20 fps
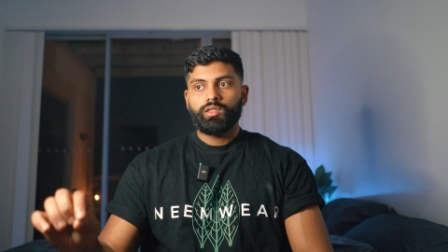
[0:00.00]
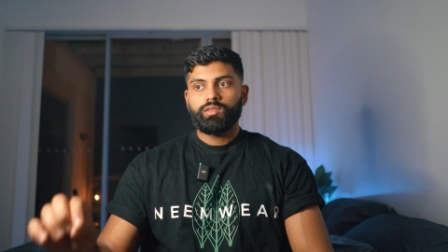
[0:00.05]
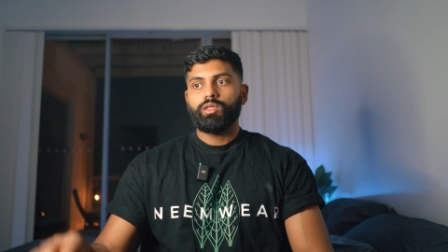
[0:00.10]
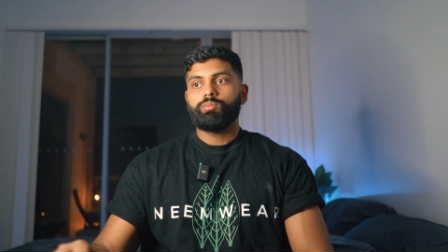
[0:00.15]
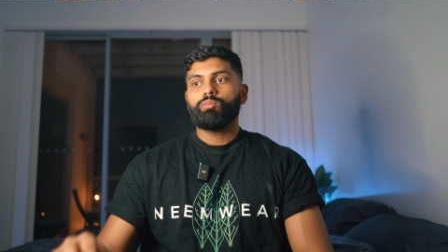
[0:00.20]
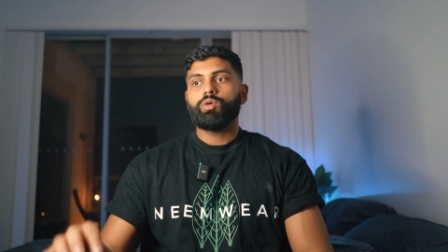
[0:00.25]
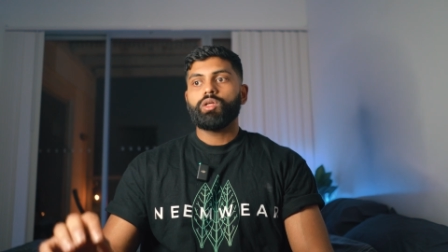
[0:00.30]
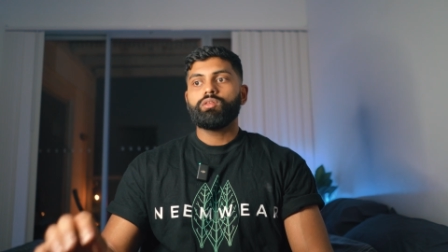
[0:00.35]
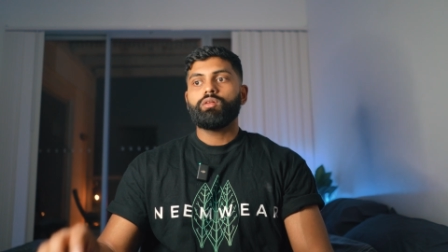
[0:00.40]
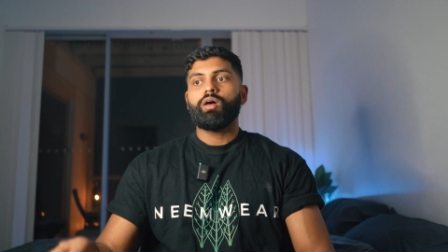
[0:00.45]

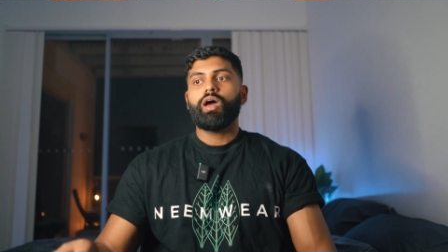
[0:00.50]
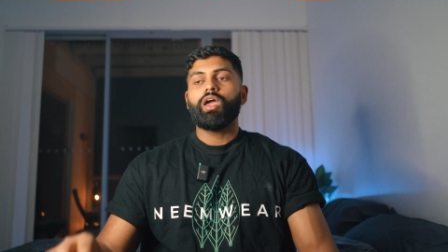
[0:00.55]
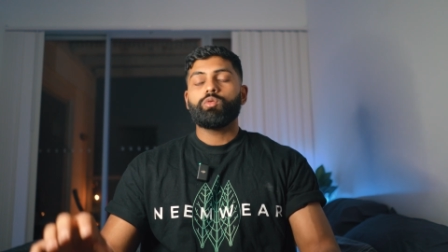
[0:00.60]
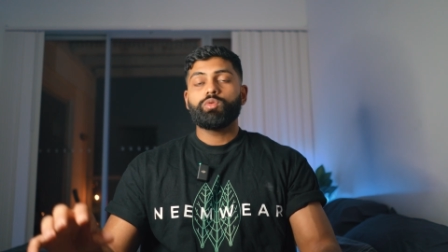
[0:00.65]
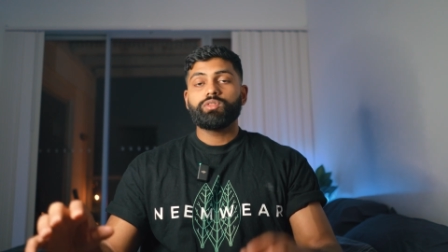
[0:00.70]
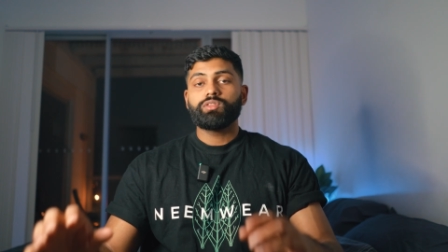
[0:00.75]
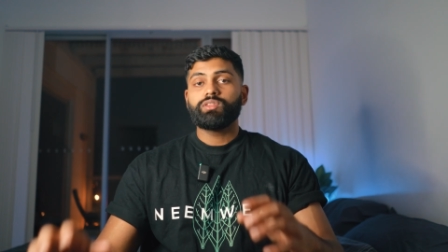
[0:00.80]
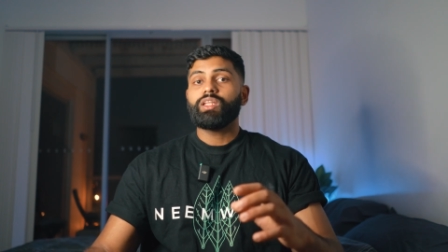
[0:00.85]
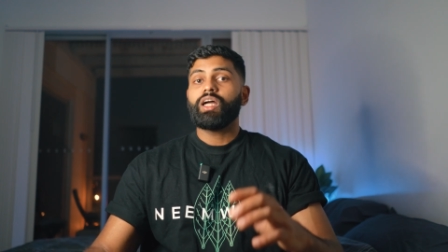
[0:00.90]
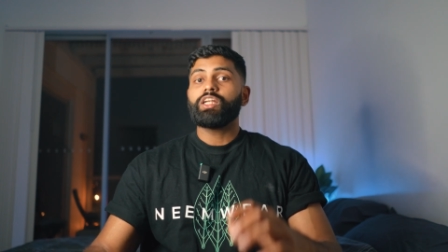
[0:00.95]
then my diet
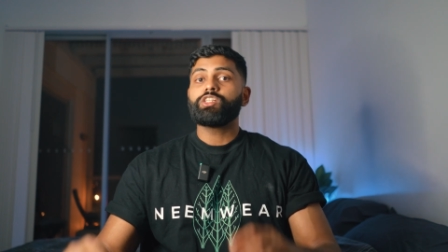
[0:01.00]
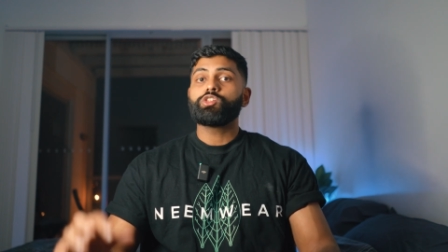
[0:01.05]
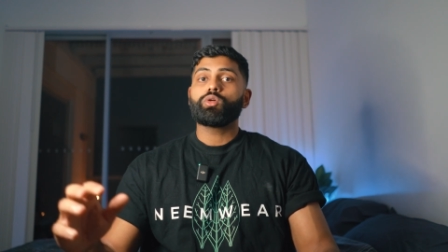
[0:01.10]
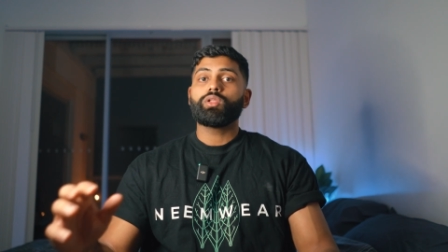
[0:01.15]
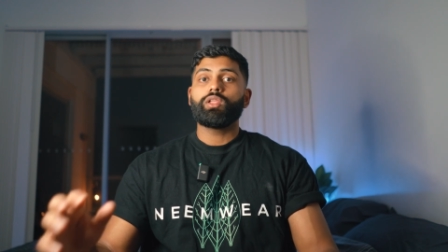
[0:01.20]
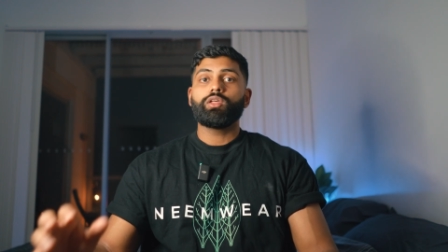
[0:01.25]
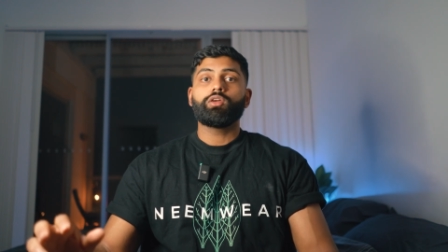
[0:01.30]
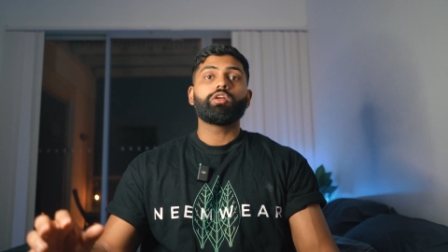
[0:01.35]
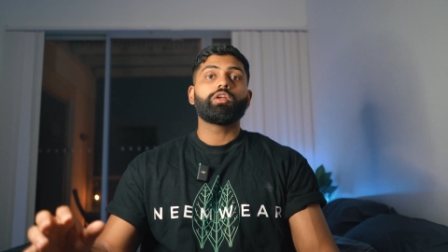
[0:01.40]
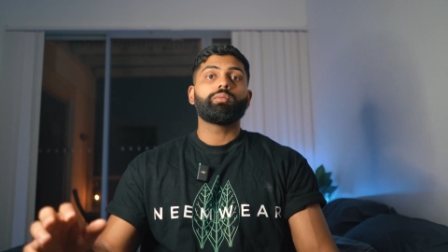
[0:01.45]
was
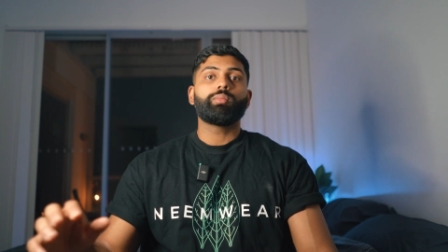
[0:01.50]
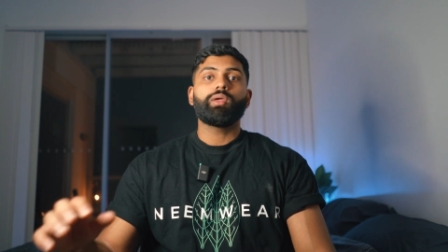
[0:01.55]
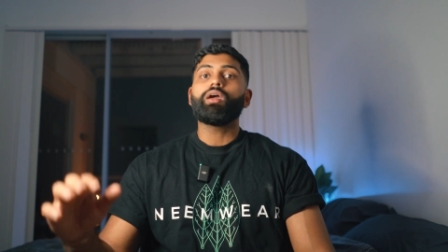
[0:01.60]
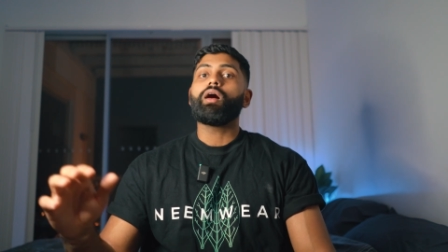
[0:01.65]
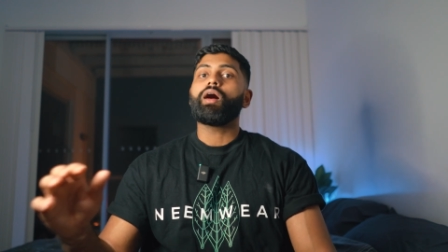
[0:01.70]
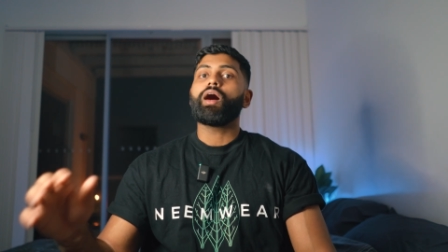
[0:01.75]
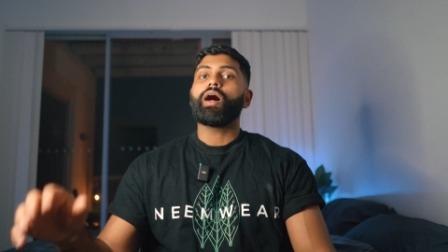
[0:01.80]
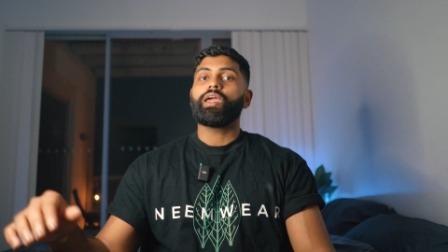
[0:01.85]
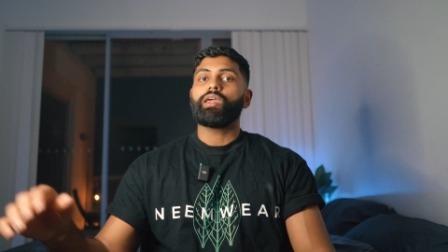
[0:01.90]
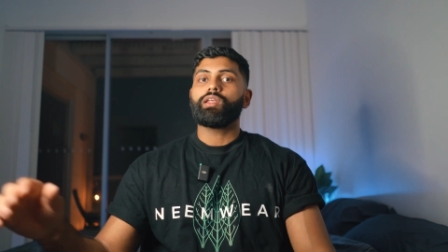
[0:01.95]
naturally going to be
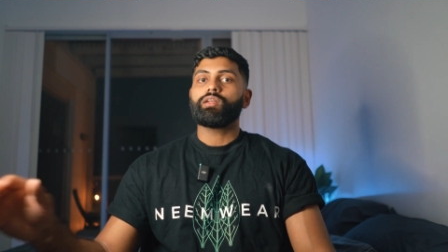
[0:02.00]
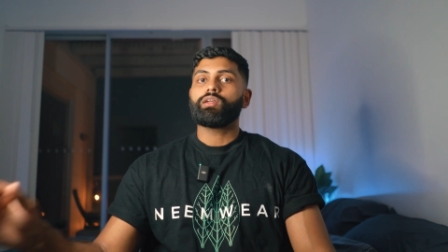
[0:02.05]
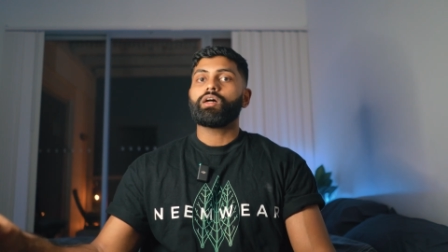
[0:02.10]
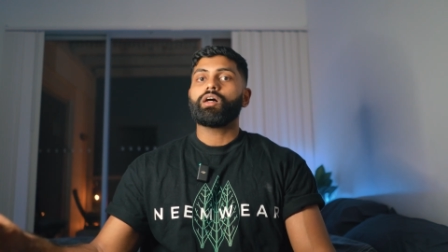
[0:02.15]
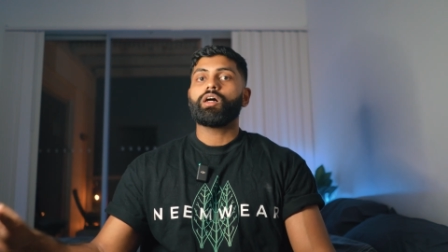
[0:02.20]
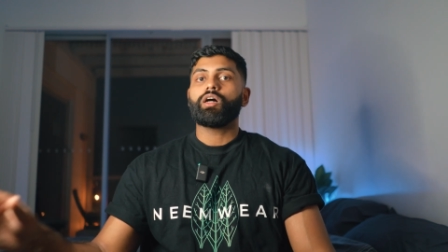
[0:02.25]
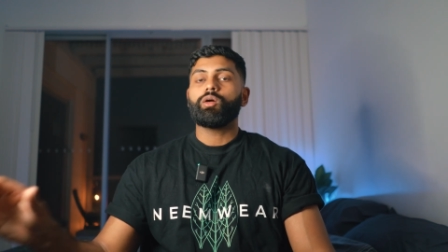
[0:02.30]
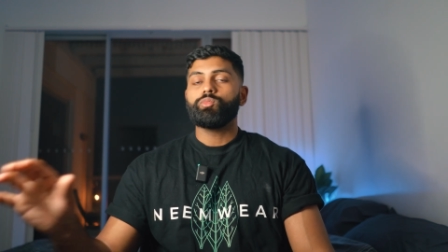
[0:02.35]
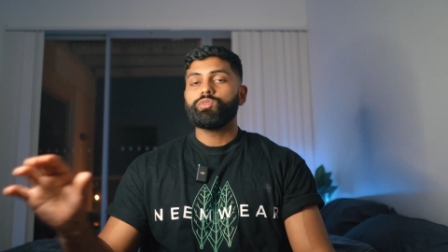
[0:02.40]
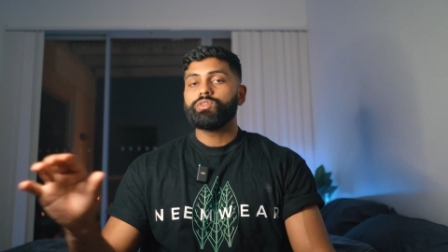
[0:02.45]
high in
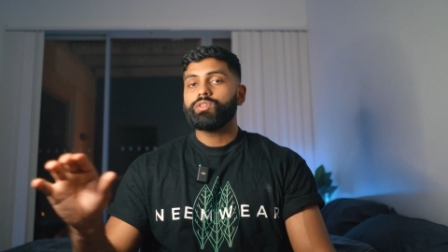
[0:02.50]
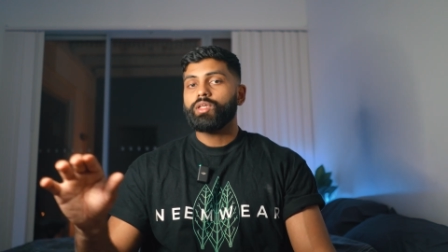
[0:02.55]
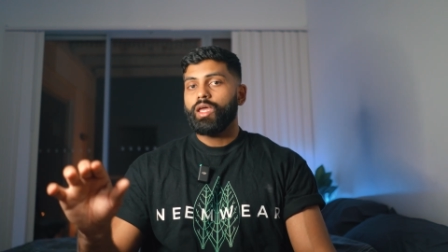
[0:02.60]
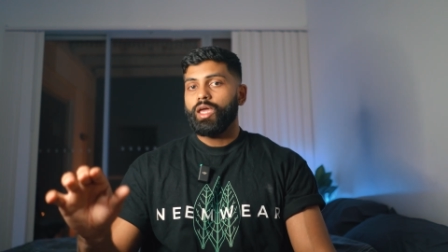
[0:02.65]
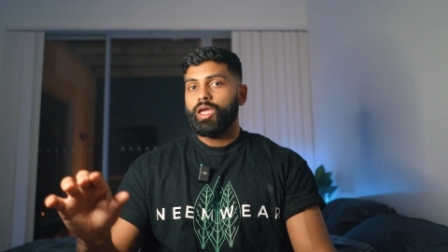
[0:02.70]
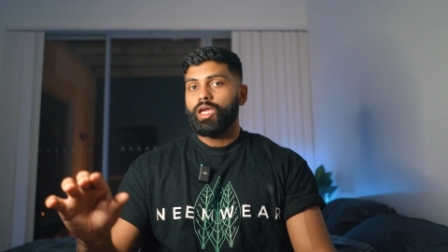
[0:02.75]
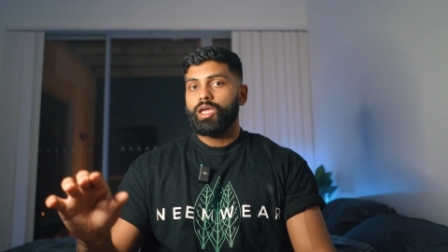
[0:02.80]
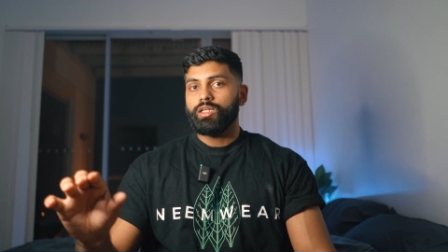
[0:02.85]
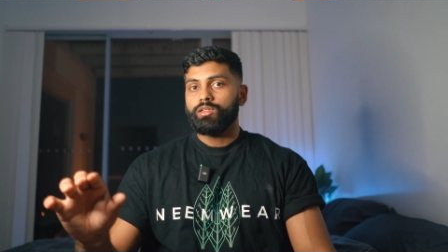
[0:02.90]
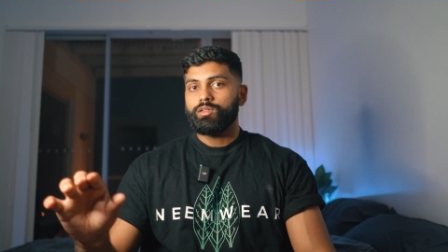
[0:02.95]
carbs
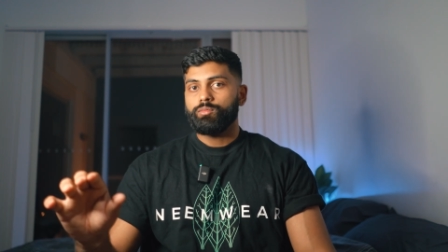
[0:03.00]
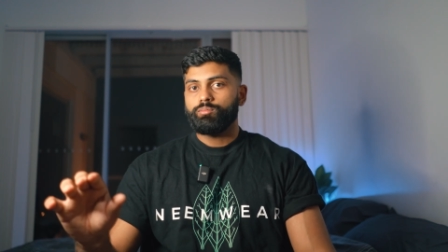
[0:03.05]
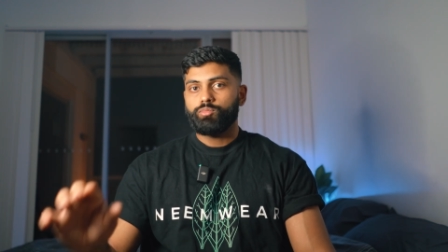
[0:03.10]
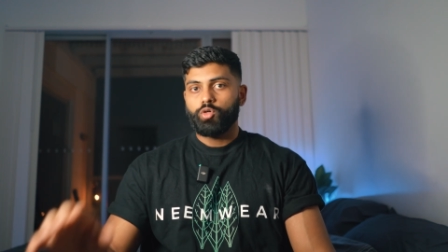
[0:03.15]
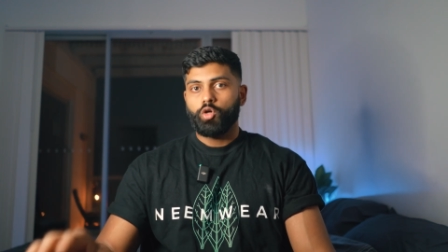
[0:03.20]
and